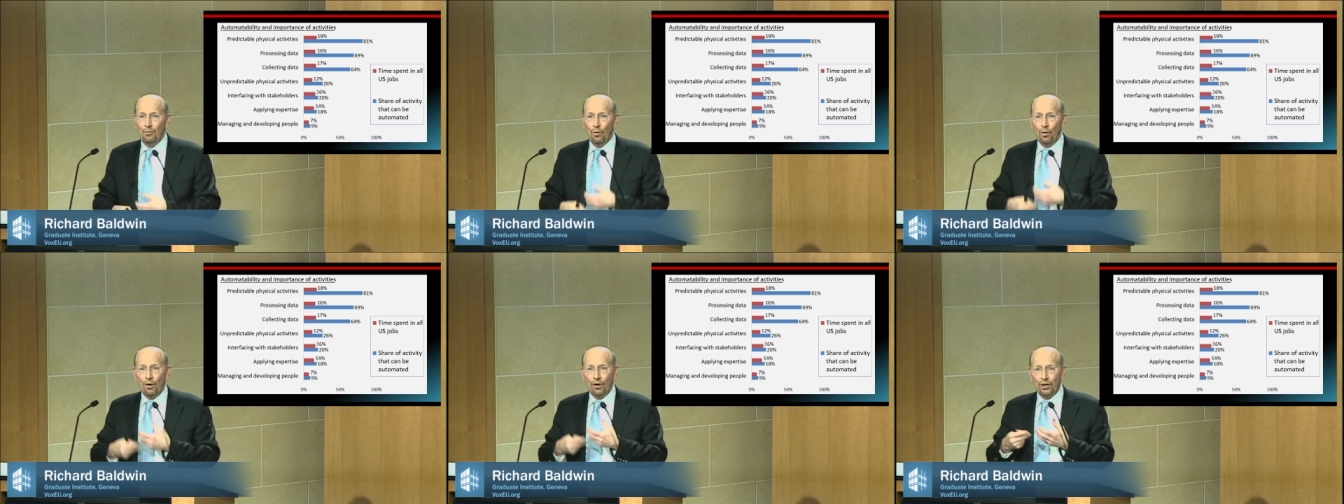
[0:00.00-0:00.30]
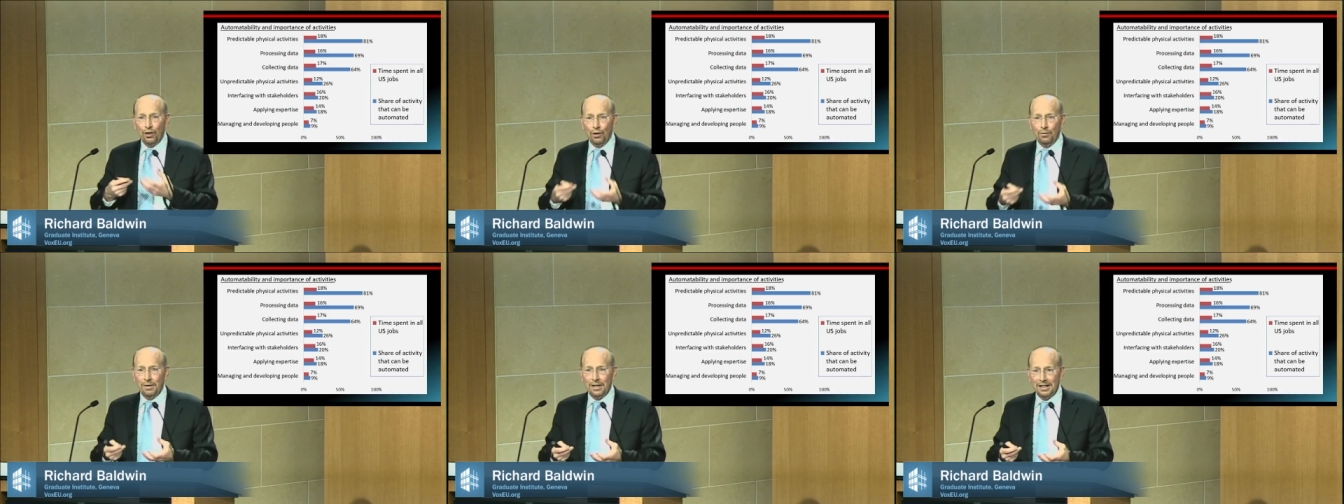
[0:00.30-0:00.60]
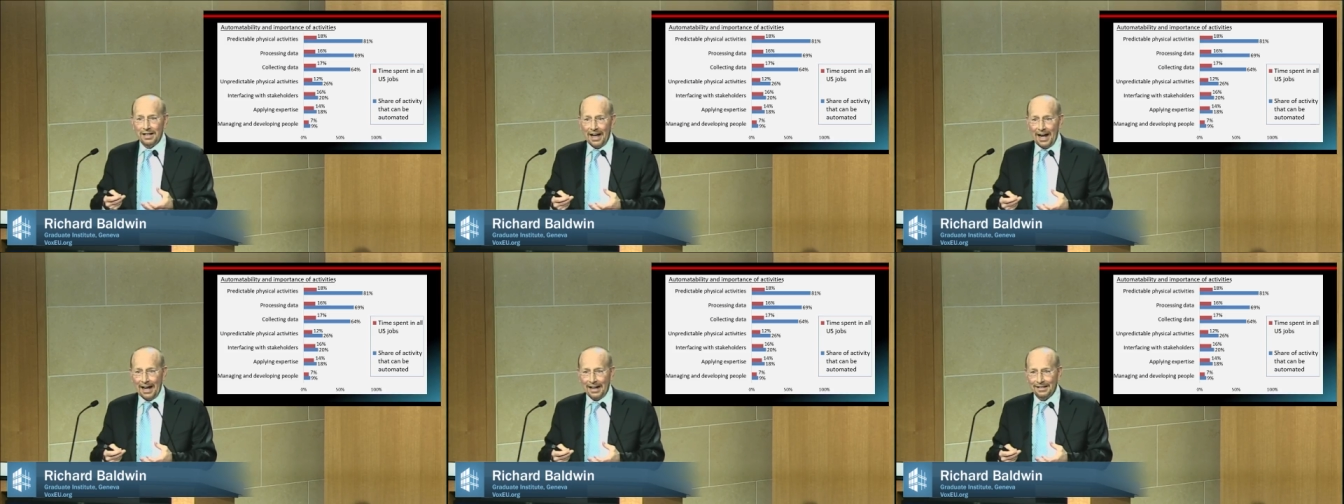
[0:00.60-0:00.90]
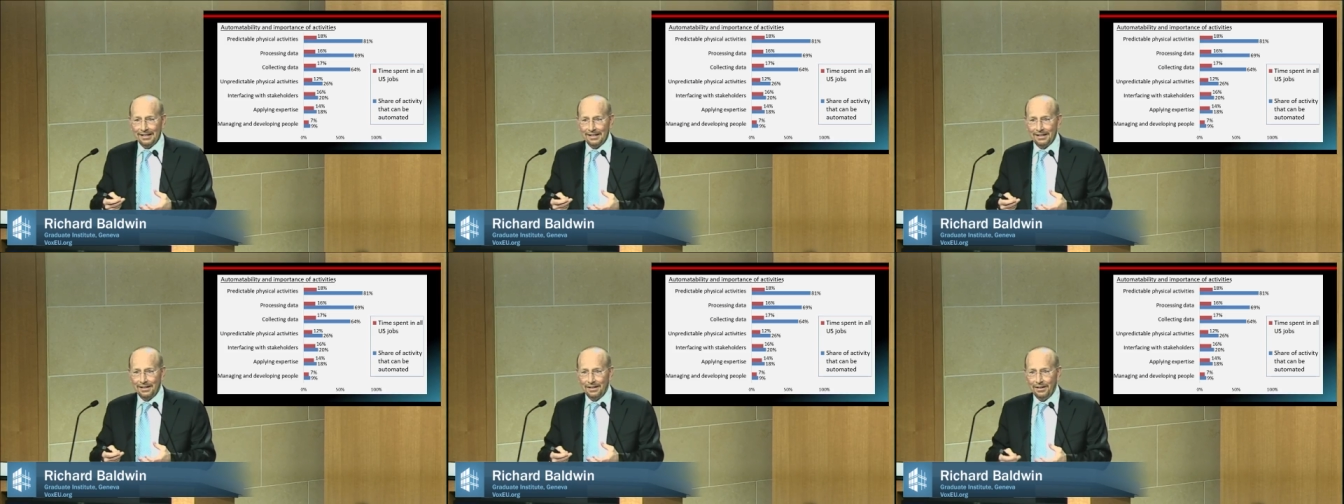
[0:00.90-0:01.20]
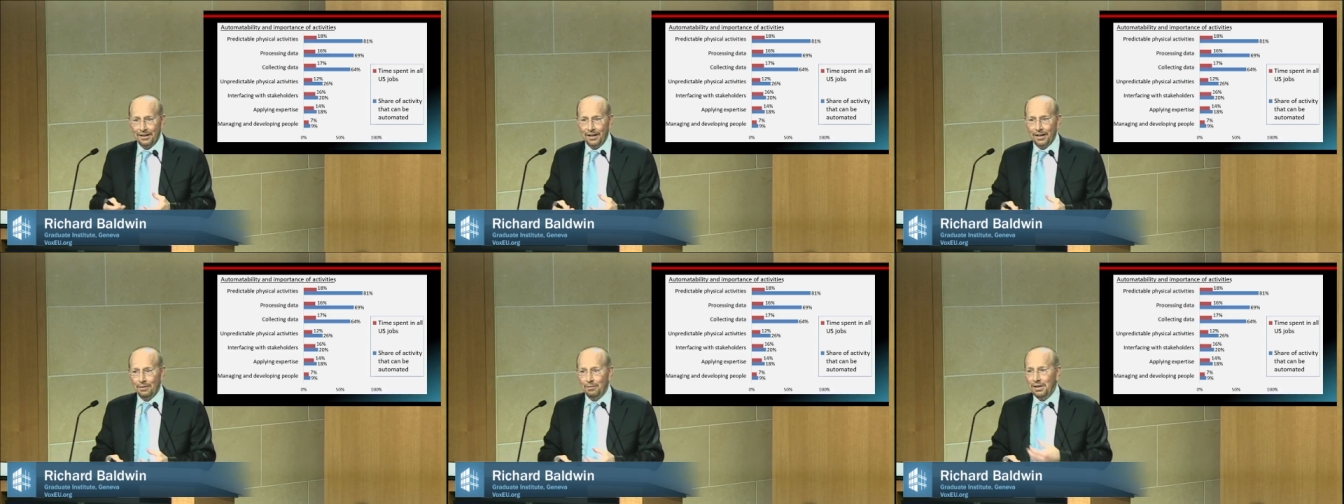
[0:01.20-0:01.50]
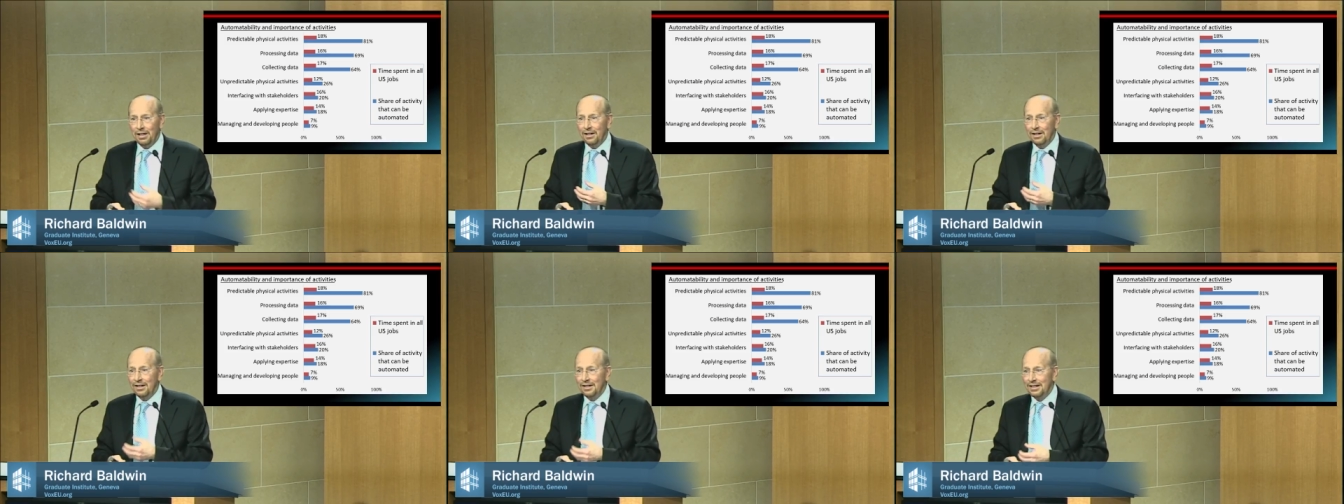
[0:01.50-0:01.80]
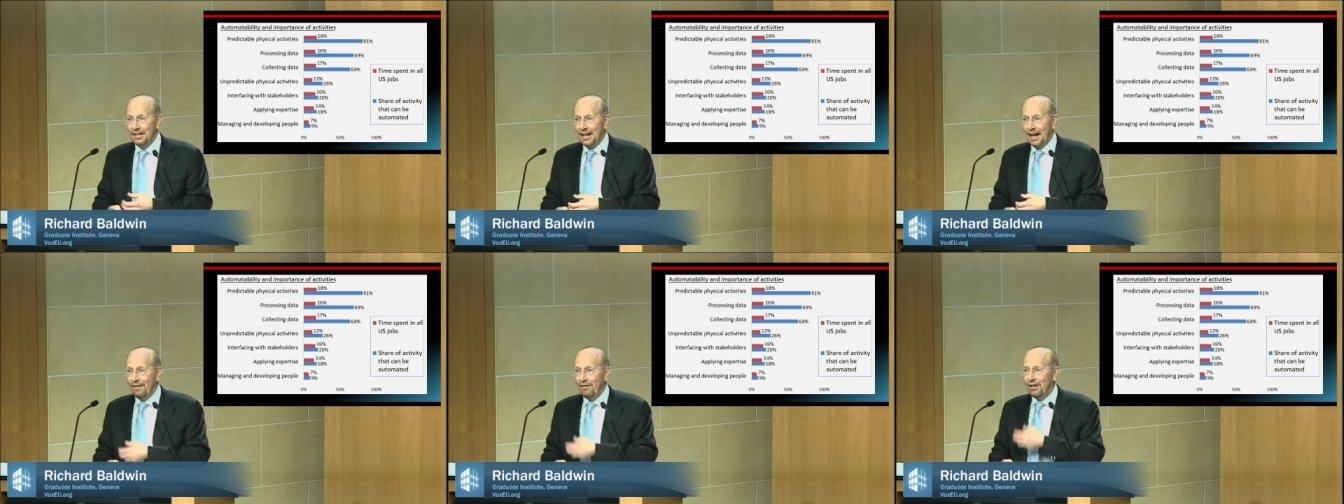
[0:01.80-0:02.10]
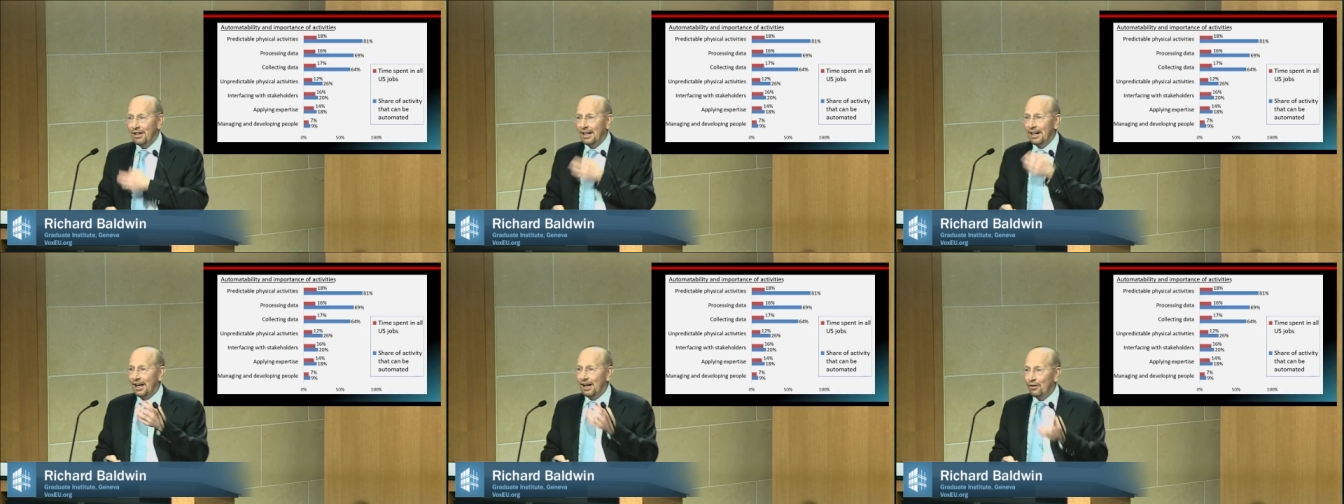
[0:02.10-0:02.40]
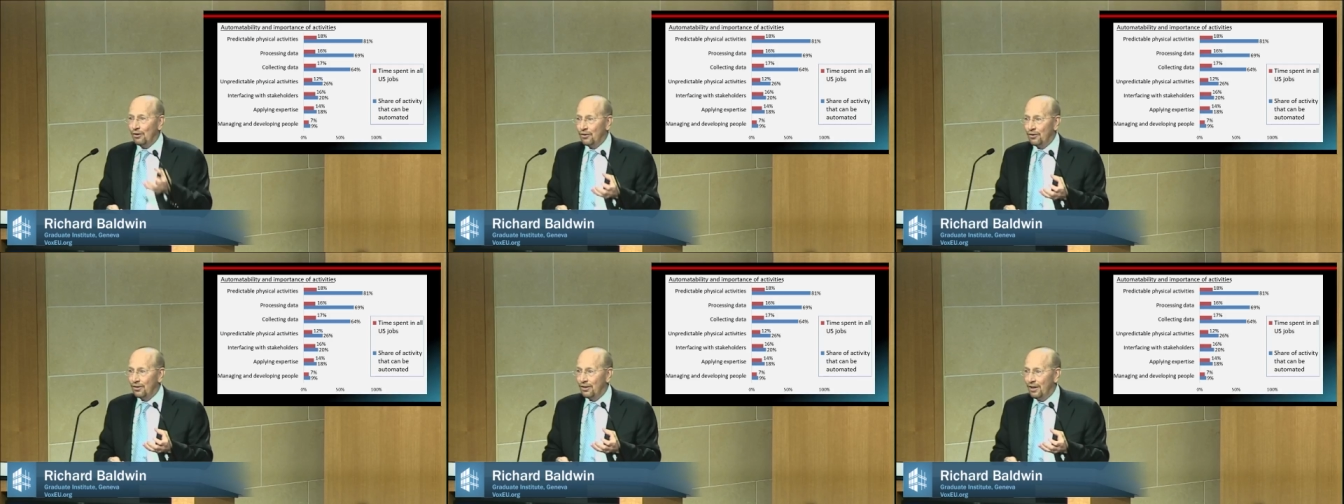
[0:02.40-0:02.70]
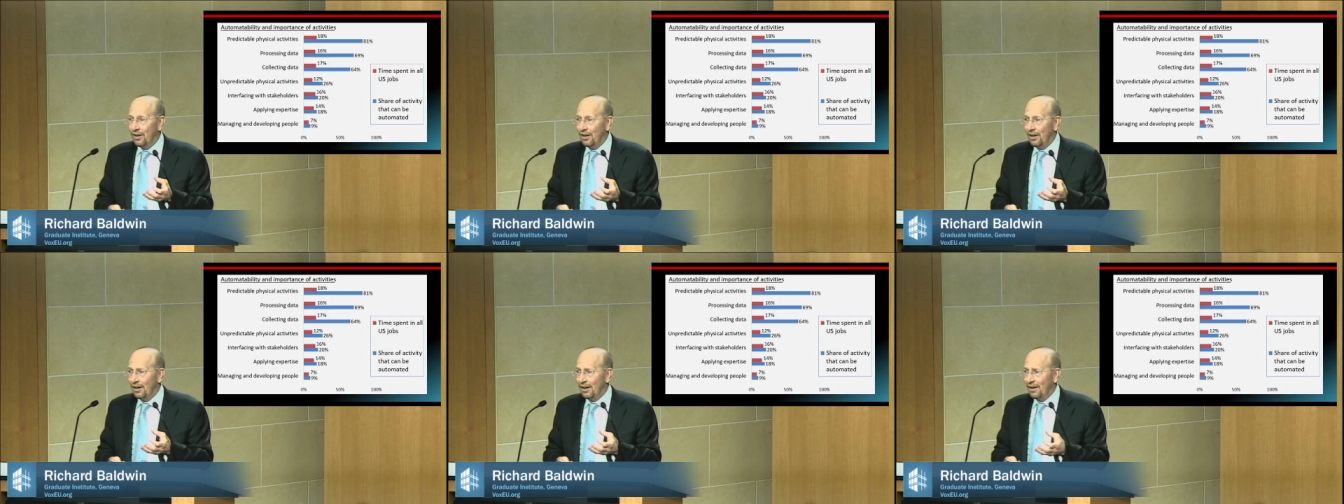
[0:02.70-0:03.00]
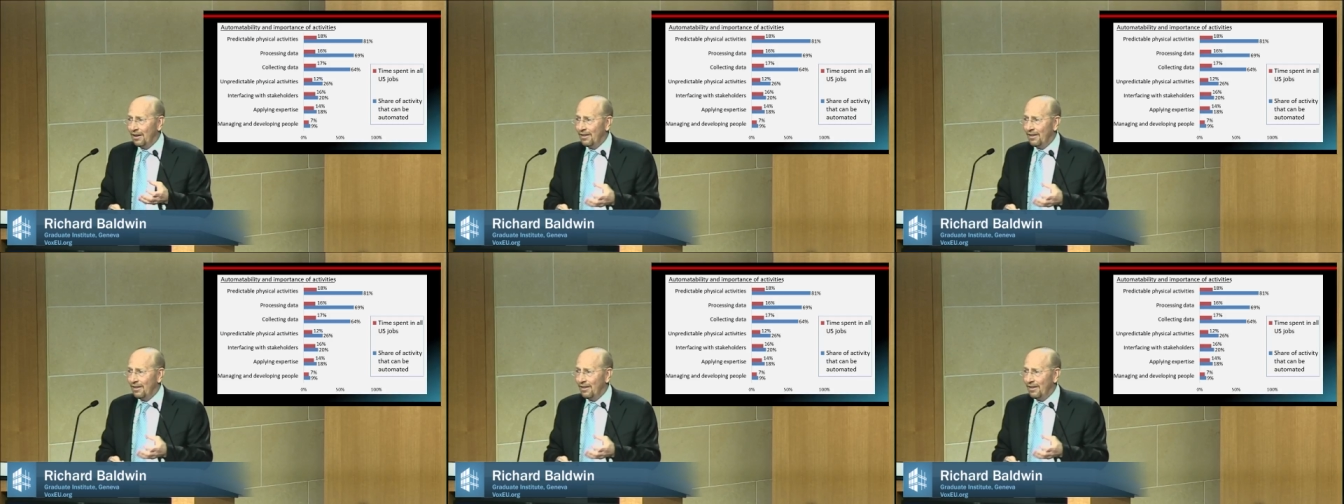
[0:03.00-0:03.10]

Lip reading: more human tasks because everything else